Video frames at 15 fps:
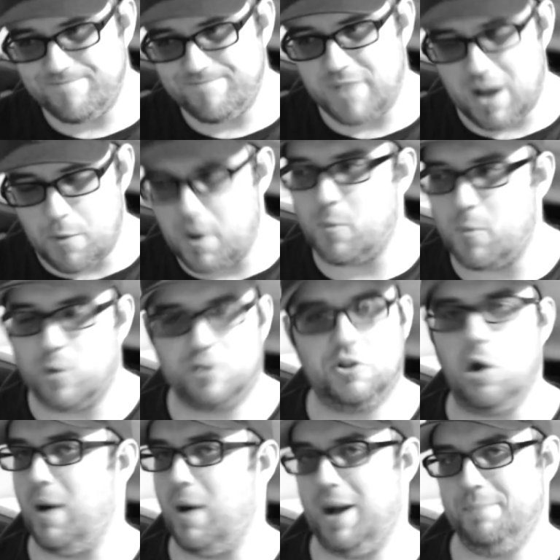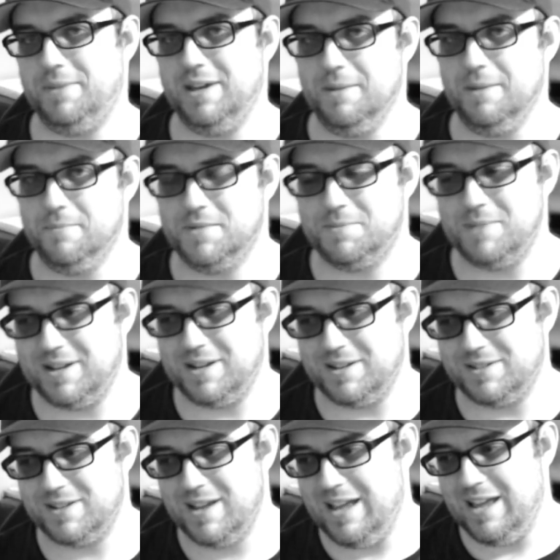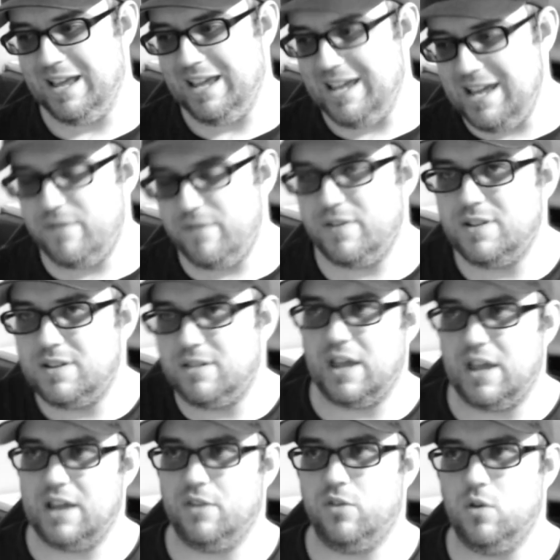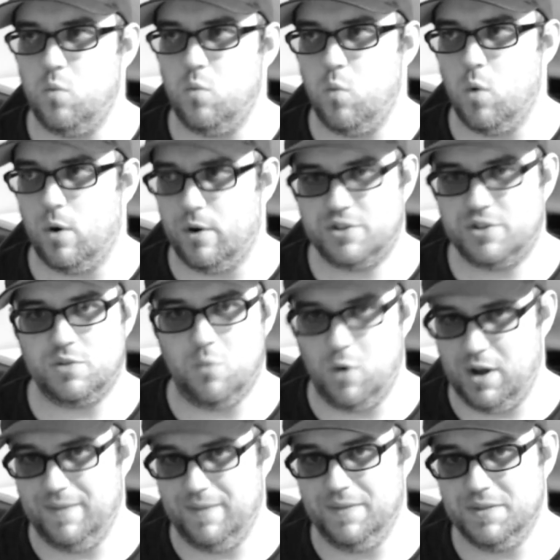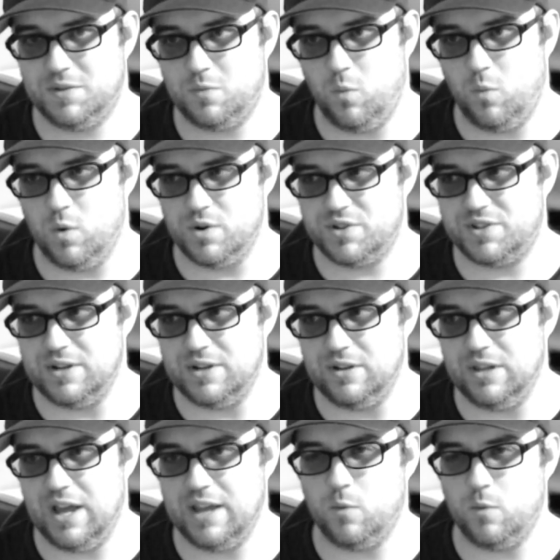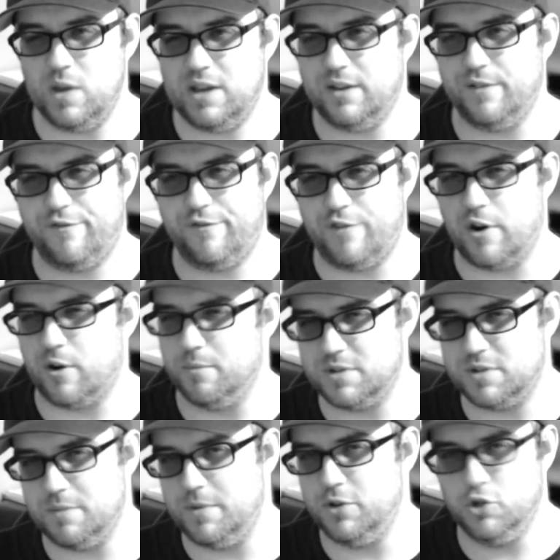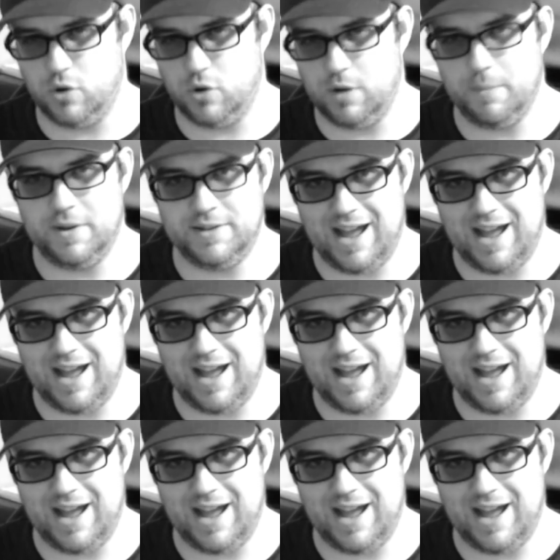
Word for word: I want more co-op games because even like the worst ones were still like we could farm some enjoyment